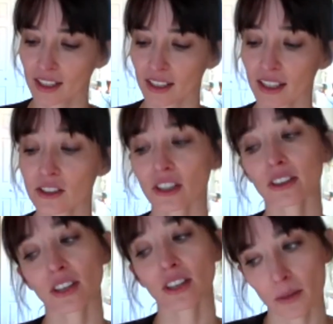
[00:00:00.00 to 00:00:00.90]
it took
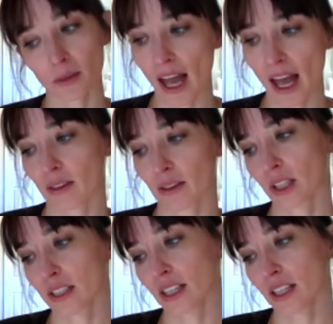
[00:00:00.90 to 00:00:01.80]
a long path
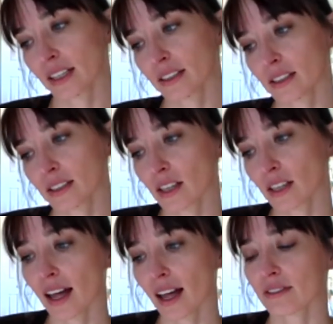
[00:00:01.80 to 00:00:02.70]
because I did
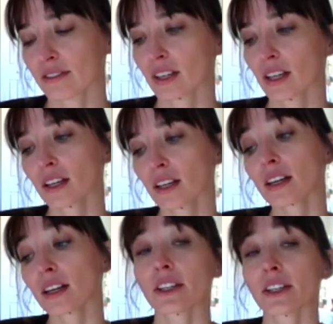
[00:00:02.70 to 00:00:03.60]
not have
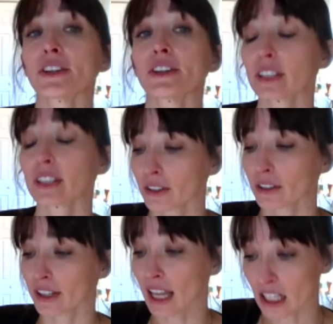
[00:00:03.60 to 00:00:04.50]
a
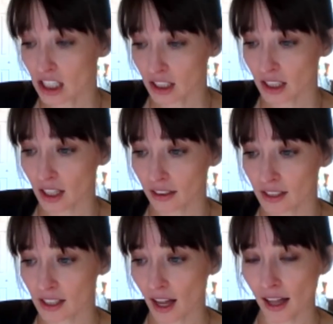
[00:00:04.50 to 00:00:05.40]
literary agent at the
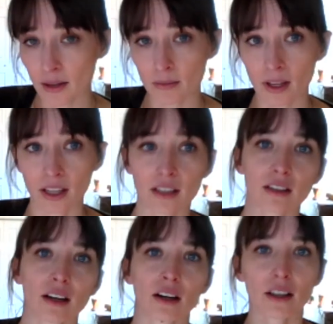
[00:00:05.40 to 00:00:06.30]
time. I had
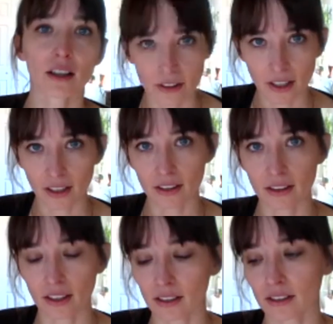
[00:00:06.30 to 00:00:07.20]
not authored
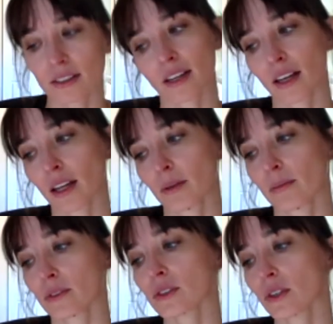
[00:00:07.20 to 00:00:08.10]
anything at the
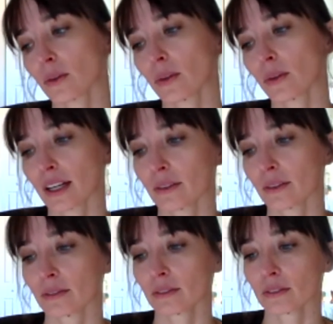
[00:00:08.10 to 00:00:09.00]
time. So I
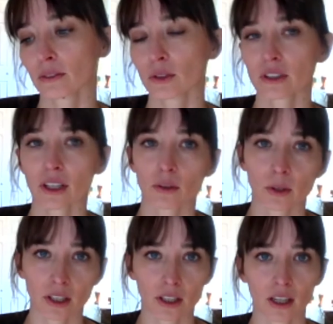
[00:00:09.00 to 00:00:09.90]
was kind of
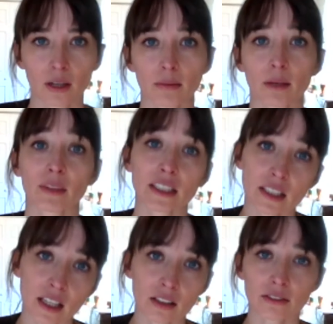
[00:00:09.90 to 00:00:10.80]
working on it by
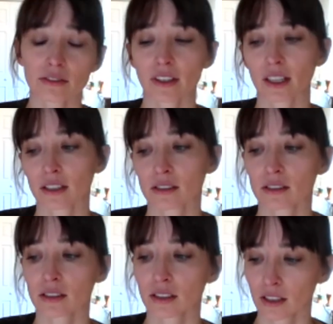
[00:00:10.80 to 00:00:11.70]
myself and
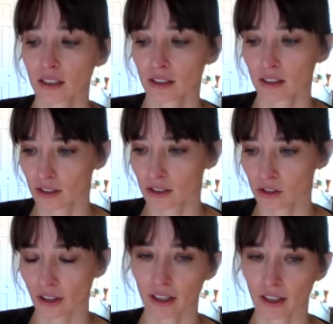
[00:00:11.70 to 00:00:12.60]

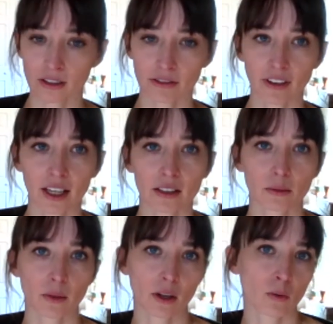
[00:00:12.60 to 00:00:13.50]
trying to find
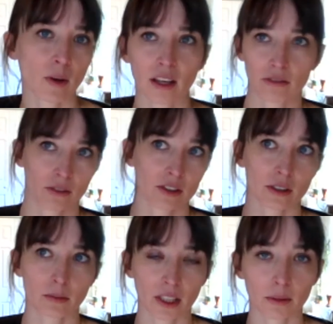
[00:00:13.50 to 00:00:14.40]
a way for it to
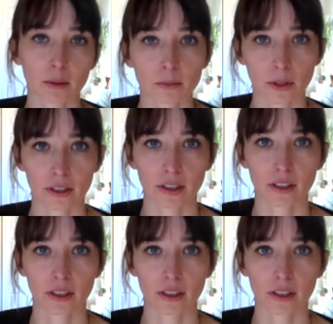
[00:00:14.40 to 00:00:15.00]
become a book.